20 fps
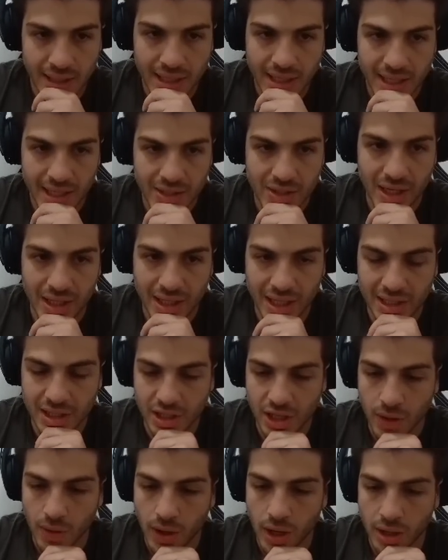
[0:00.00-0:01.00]
I like
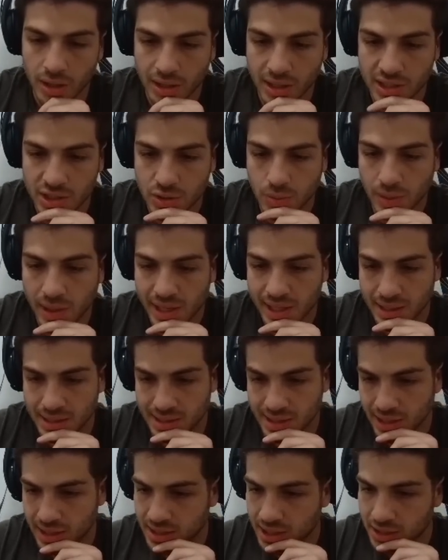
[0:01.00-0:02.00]
to go all in twice,
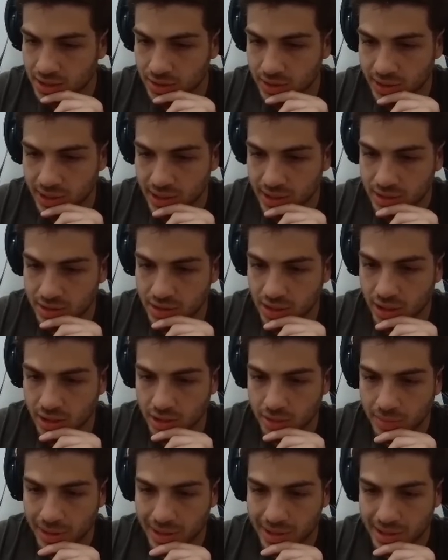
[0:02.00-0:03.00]

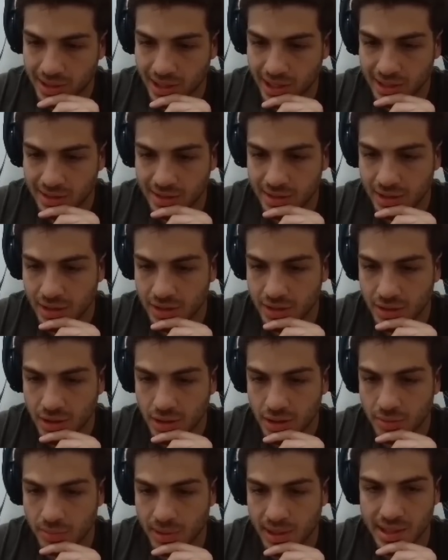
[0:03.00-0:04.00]
$600 bet, then
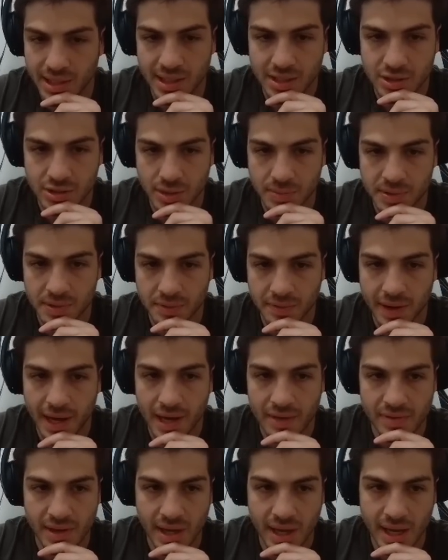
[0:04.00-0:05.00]
$1,800 bet, get you up to
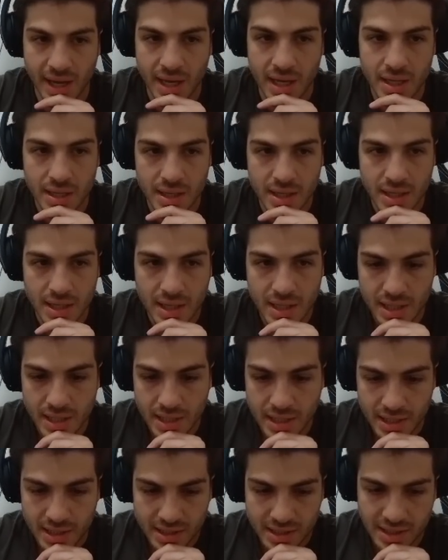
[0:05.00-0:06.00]
5K.
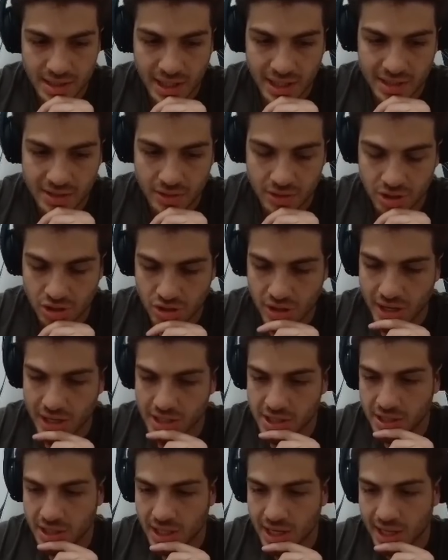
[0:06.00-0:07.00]
It's a nice little
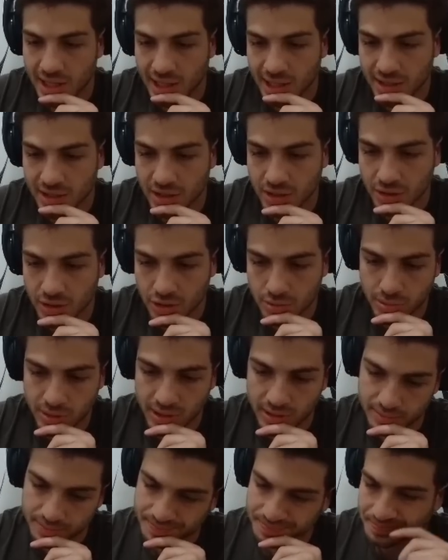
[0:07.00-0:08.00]
strategy that I like to do,
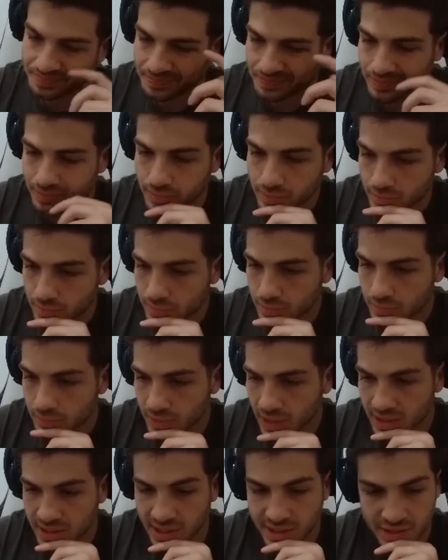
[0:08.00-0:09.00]
but
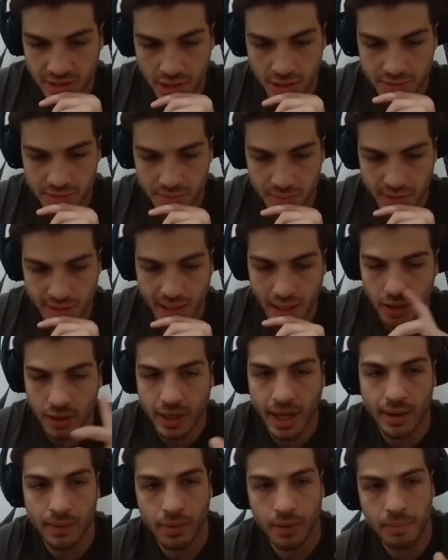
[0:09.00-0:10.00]
doesn't always work out.
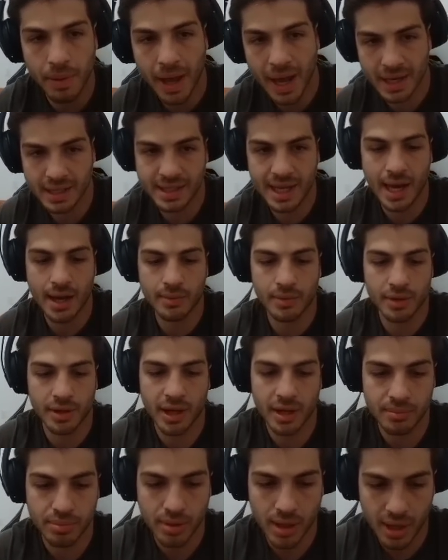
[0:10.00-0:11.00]
Okay, we're back down. We're
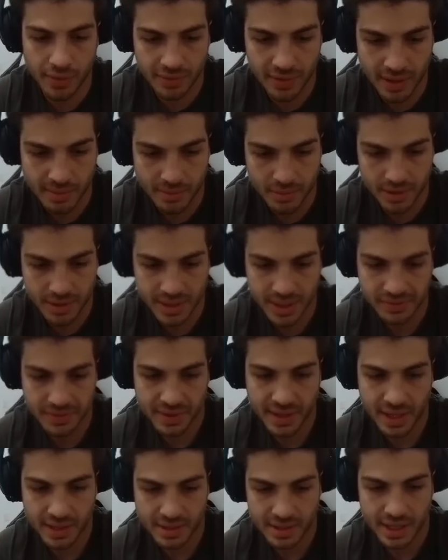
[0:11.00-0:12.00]
not in profit anymore.
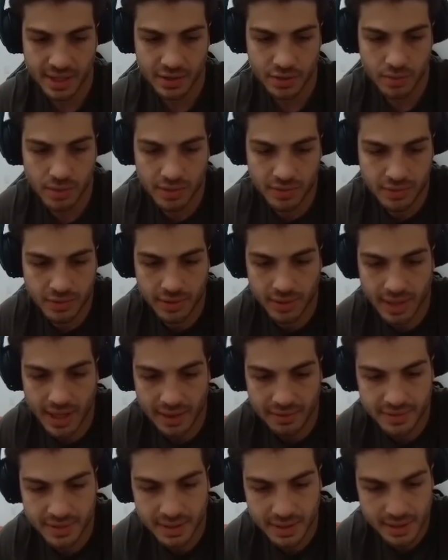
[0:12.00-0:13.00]
7,824
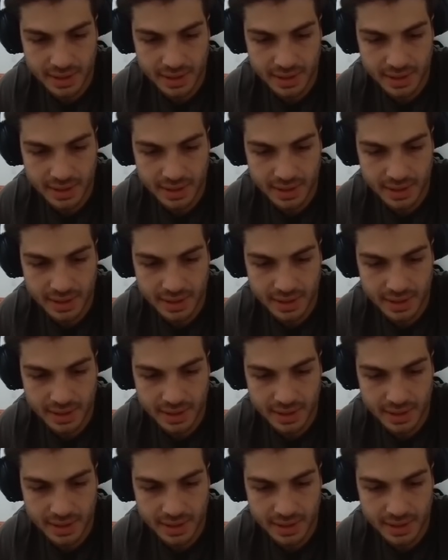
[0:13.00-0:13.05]
left.